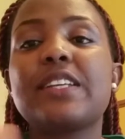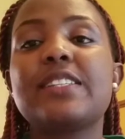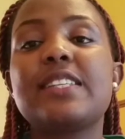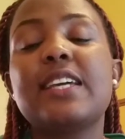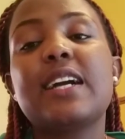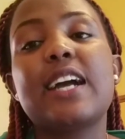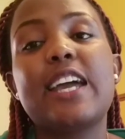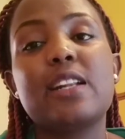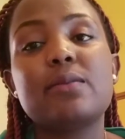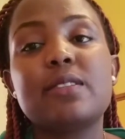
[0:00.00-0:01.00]
zinc
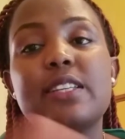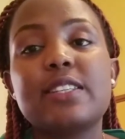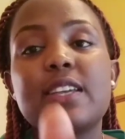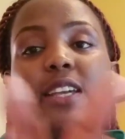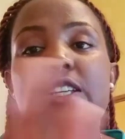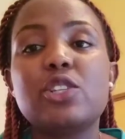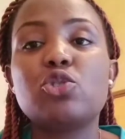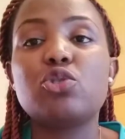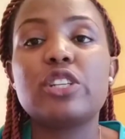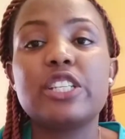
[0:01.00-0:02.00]
helps the skin
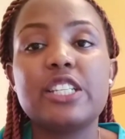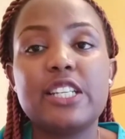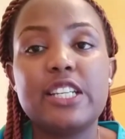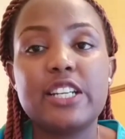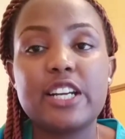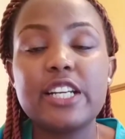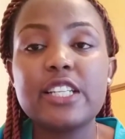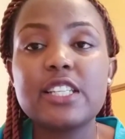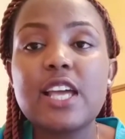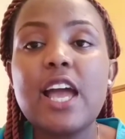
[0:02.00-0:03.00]
to
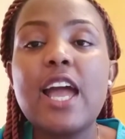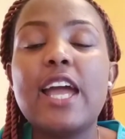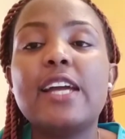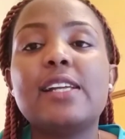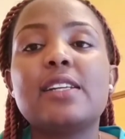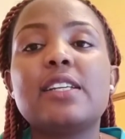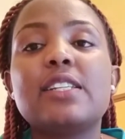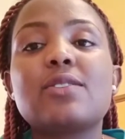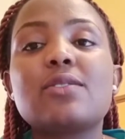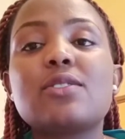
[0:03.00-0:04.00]
regenerate, and
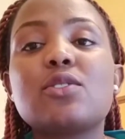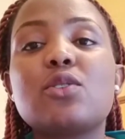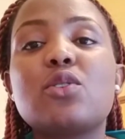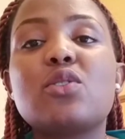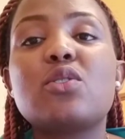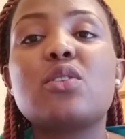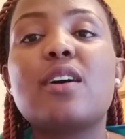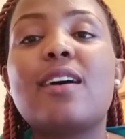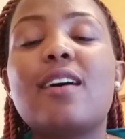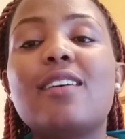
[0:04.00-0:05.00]
it's also
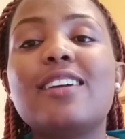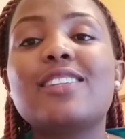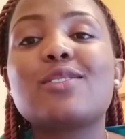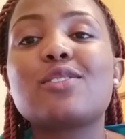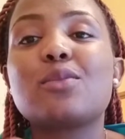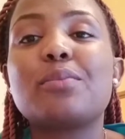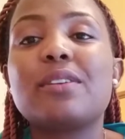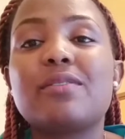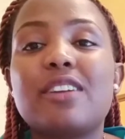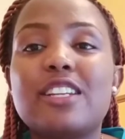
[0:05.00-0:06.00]

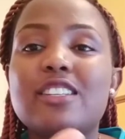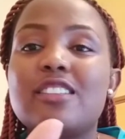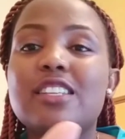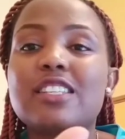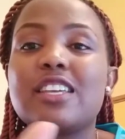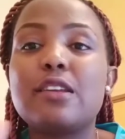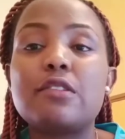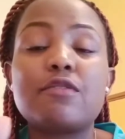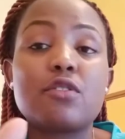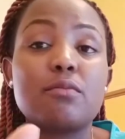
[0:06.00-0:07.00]
prevents the skin
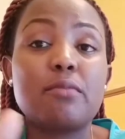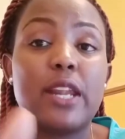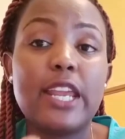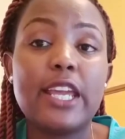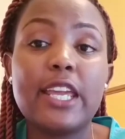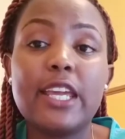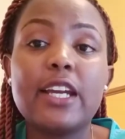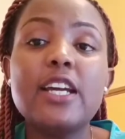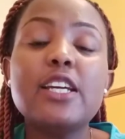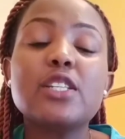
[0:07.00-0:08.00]
from breaking.
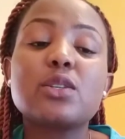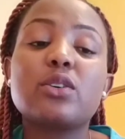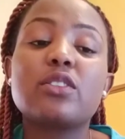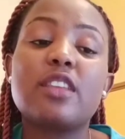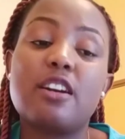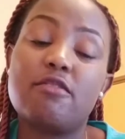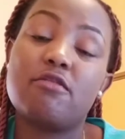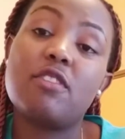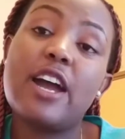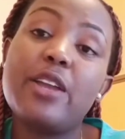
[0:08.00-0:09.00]
So
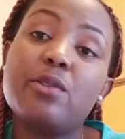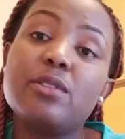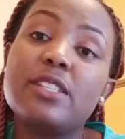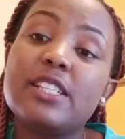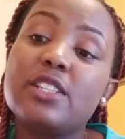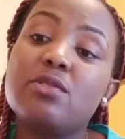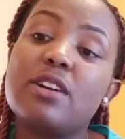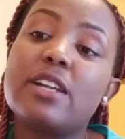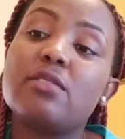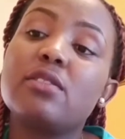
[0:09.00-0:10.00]
therefore I use it. You
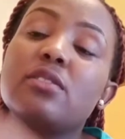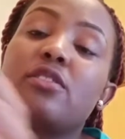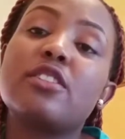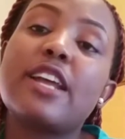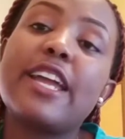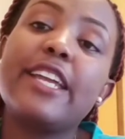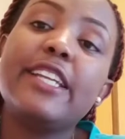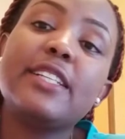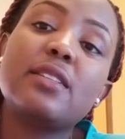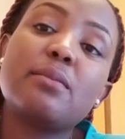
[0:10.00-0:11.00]
can also try
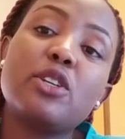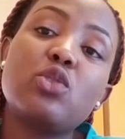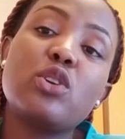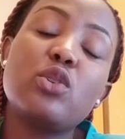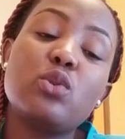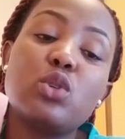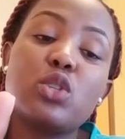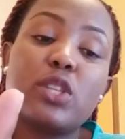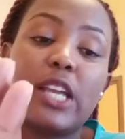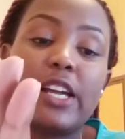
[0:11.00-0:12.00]
it. Make sure you use
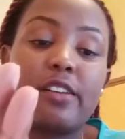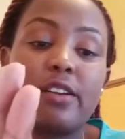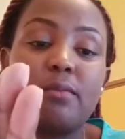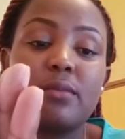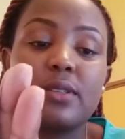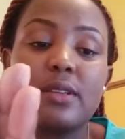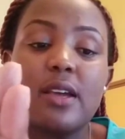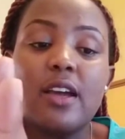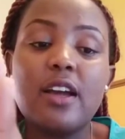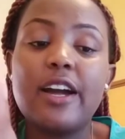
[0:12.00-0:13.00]
the creams,
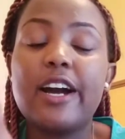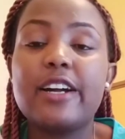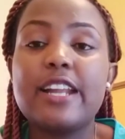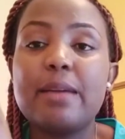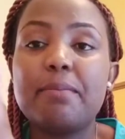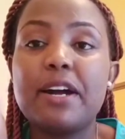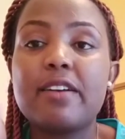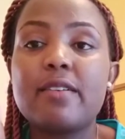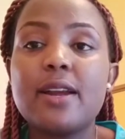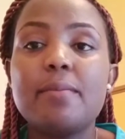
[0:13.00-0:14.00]
diaper
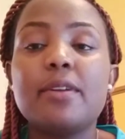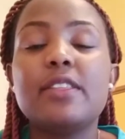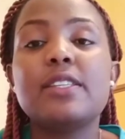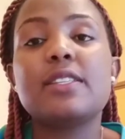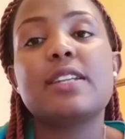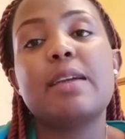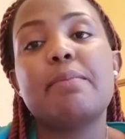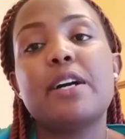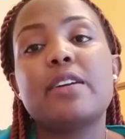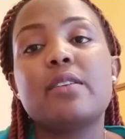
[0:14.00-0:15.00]
cream. This
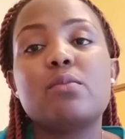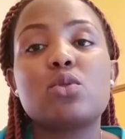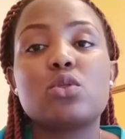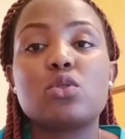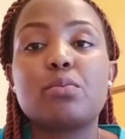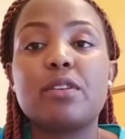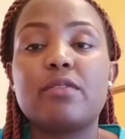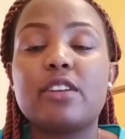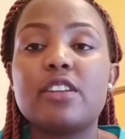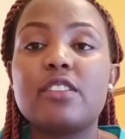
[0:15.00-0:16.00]
diaper creams also
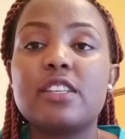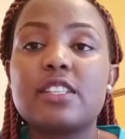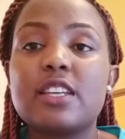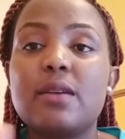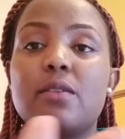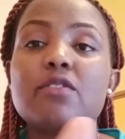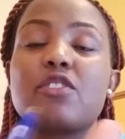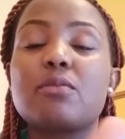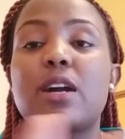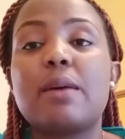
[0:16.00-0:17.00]
prevent the skin
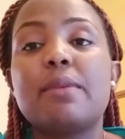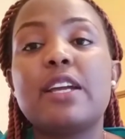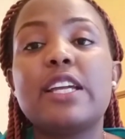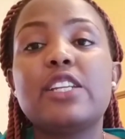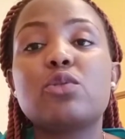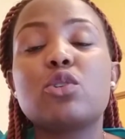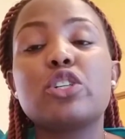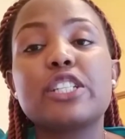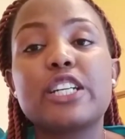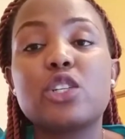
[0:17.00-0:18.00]
from coming into
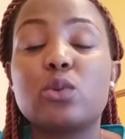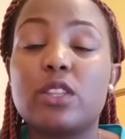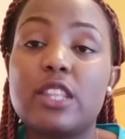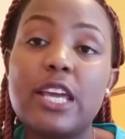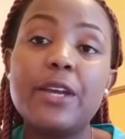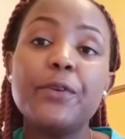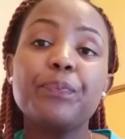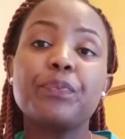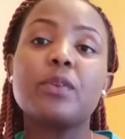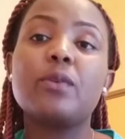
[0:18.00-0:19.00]
contact with
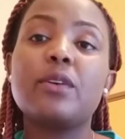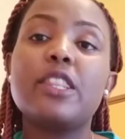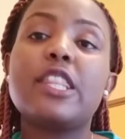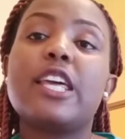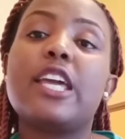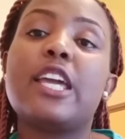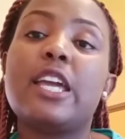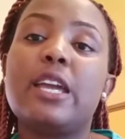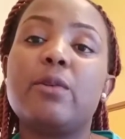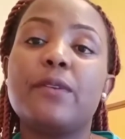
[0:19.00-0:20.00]

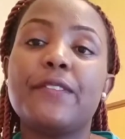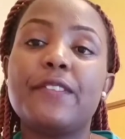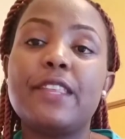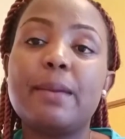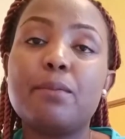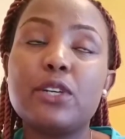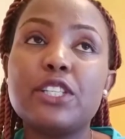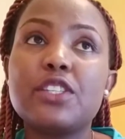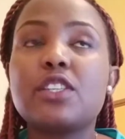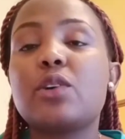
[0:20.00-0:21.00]
the
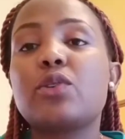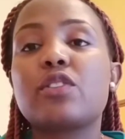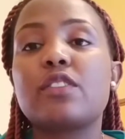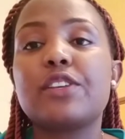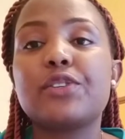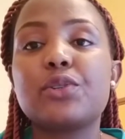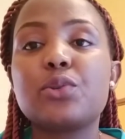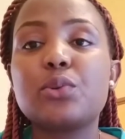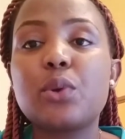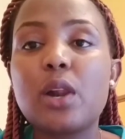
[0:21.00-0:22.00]
moisture or the
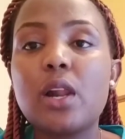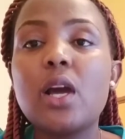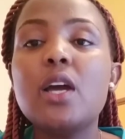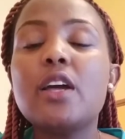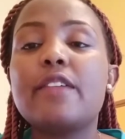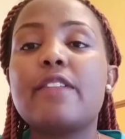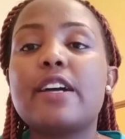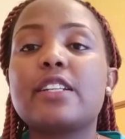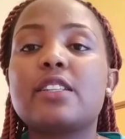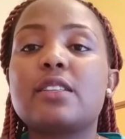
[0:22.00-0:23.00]
stool
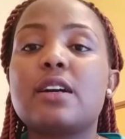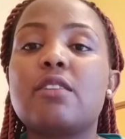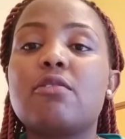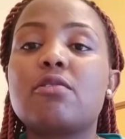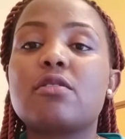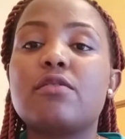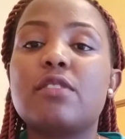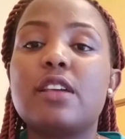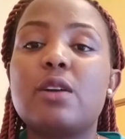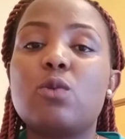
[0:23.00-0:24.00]
that or
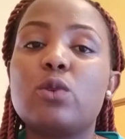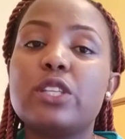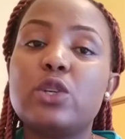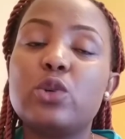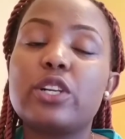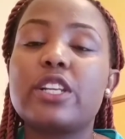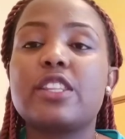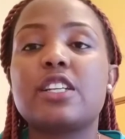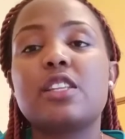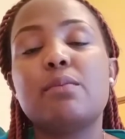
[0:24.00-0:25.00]
the urine
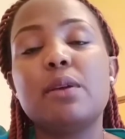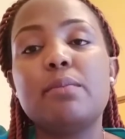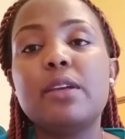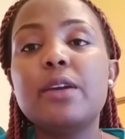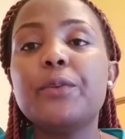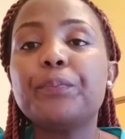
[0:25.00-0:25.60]
that the baby